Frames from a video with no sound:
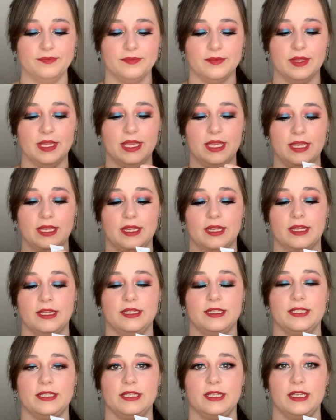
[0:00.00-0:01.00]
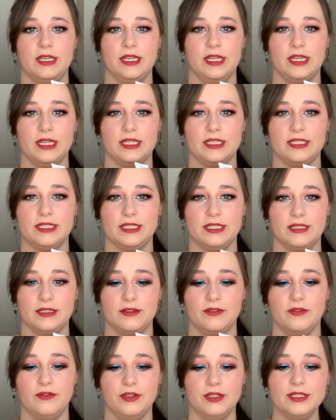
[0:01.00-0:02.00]
And it
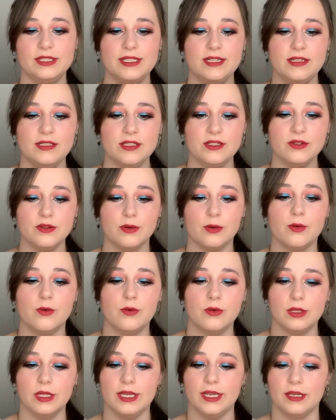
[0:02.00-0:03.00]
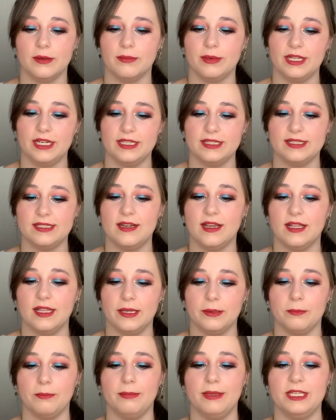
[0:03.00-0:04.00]
feels nice and cooling, but it's not like
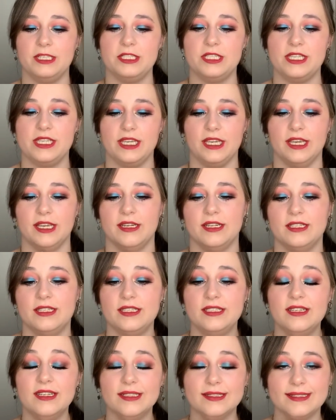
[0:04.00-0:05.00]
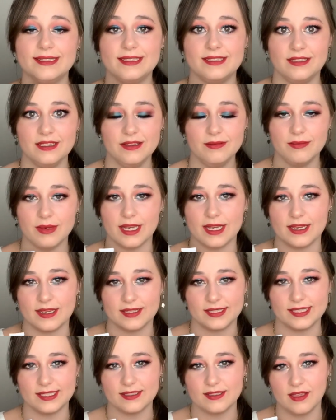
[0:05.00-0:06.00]
minty, and it did not sting my
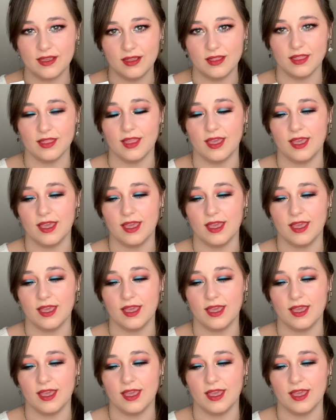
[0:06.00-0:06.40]
skin